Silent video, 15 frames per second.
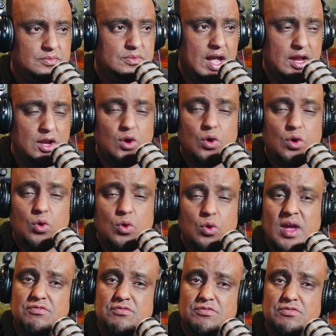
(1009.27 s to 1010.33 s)
I know we
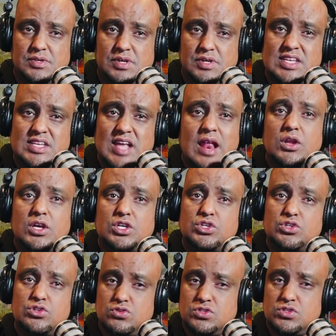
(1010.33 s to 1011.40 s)
have internal
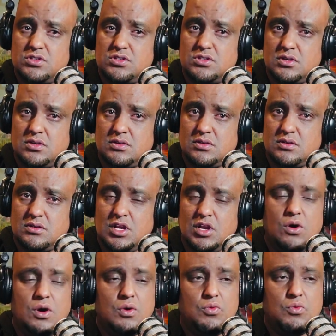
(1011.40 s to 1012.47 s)
issues,
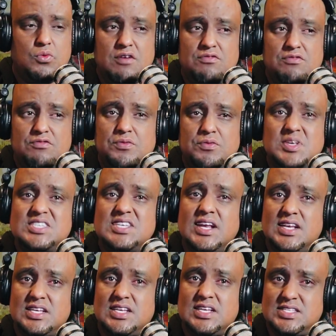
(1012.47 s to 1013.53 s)
we have
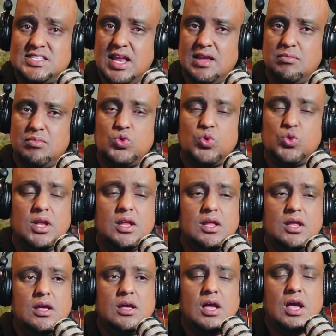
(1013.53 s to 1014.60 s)
misunderstanding between
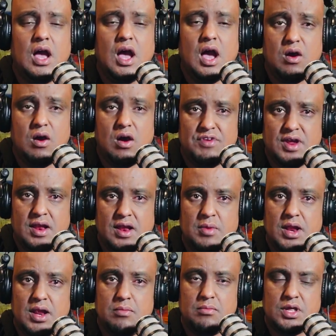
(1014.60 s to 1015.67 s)
our African
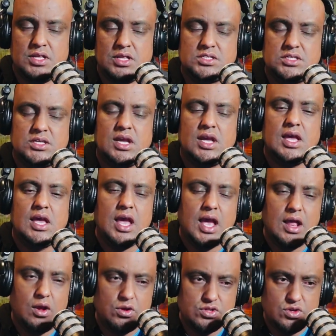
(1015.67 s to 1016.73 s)
American brothers
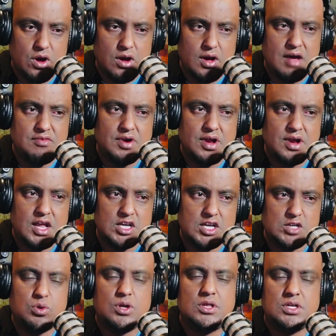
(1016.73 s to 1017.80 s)
and also our African
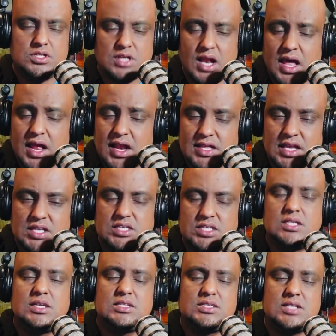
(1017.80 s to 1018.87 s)
diaspora. There's a lot of
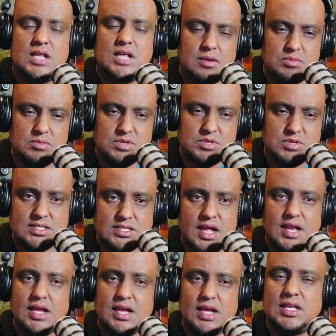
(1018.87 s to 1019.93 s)
tension. There's a lot of
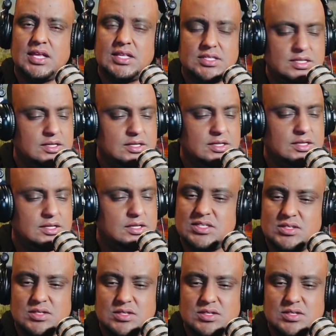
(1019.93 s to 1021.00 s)
misunderstanding. It's
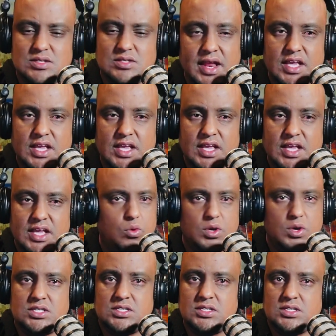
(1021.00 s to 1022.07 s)
human nature
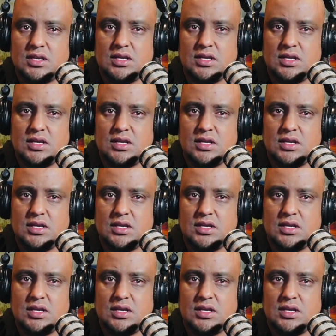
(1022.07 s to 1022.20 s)
always.